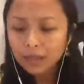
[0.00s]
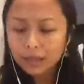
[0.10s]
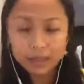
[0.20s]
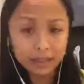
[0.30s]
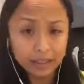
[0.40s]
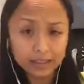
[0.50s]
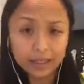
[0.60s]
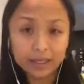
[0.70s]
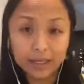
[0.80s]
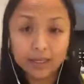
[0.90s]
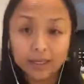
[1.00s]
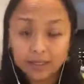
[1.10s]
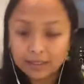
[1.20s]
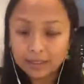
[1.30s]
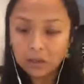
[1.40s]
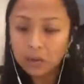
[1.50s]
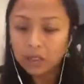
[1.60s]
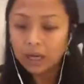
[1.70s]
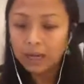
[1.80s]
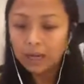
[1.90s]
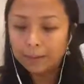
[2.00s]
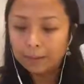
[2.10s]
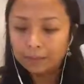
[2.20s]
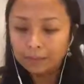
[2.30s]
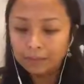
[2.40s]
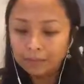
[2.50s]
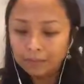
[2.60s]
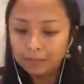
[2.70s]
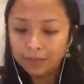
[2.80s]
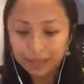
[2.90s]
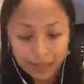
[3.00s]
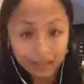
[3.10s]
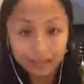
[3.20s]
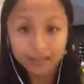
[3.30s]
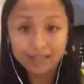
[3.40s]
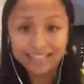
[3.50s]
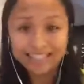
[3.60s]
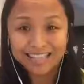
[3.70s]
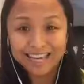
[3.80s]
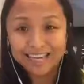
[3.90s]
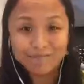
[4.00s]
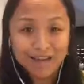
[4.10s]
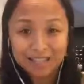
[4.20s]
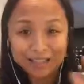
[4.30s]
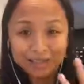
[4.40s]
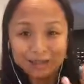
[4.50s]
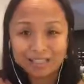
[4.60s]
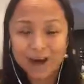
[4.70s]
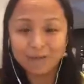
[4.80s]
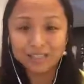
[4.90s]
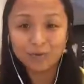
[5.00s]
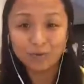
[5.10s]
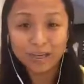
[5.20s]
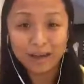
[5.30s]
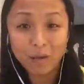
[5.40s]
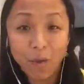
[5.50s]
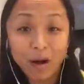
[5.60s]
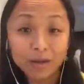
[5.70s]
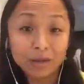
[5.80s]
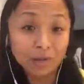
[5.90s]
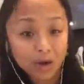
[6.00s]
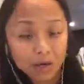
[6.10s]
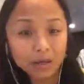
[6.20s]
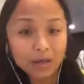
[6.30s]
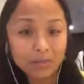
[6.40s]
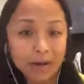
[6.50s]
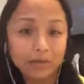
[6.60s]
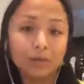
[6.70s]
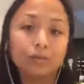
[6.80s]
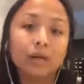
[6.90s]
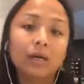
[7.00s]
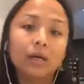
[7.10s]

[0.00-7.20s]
and things like that. So, again, as I say, imagine yourself as a wind and water. Walk around the bedroom.